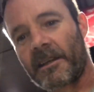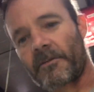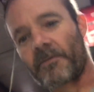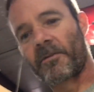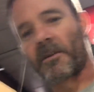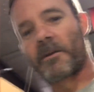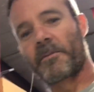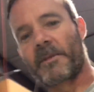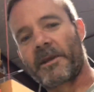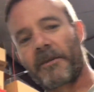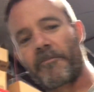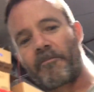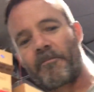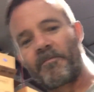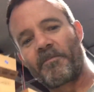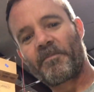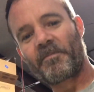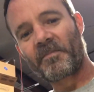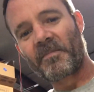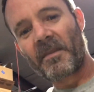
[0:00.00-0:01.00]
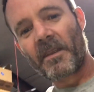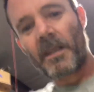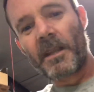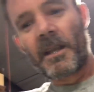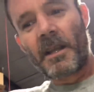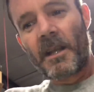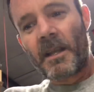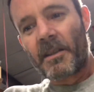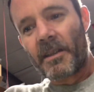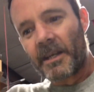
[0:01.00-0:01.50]
from me.
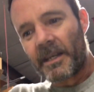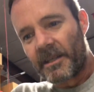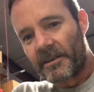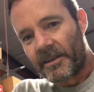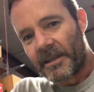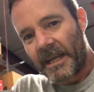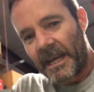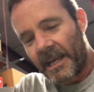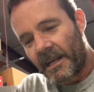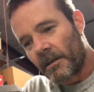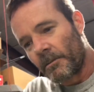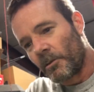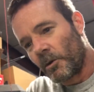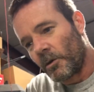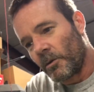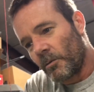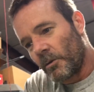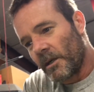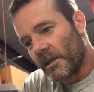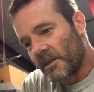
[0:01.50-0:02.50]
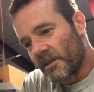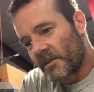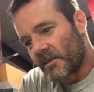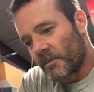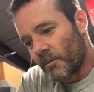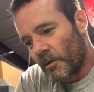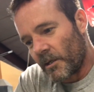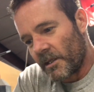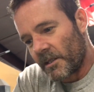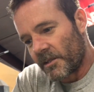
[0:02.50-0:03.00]
The animal
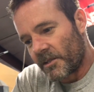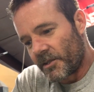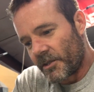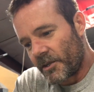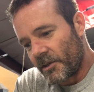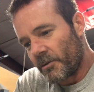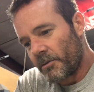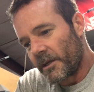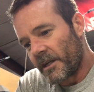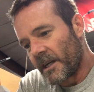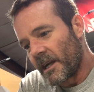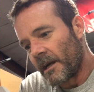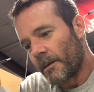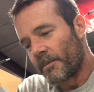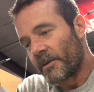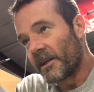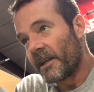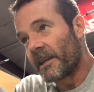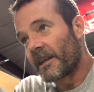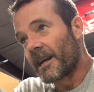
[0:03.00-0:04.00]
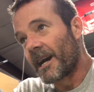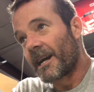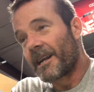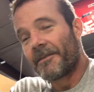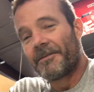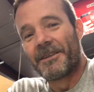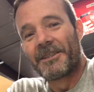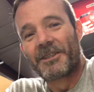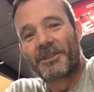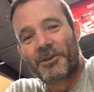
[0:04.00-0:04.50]
was chewing up any kind of
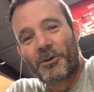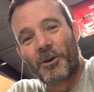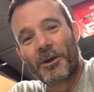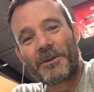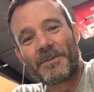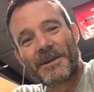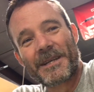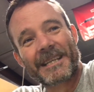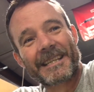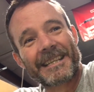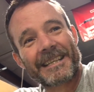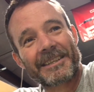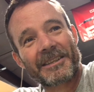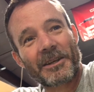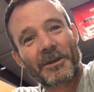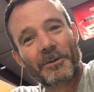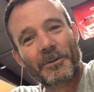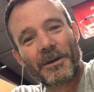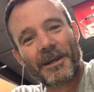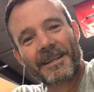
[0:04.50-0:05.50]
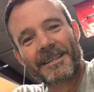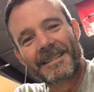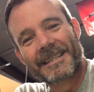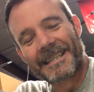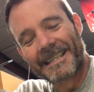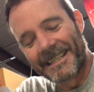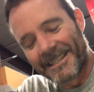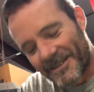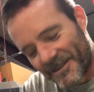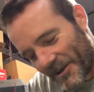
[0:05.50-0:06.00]
enjoyment that there was in
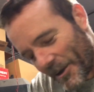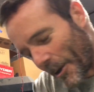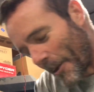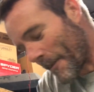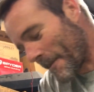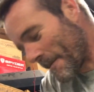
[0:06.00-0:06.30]
it. So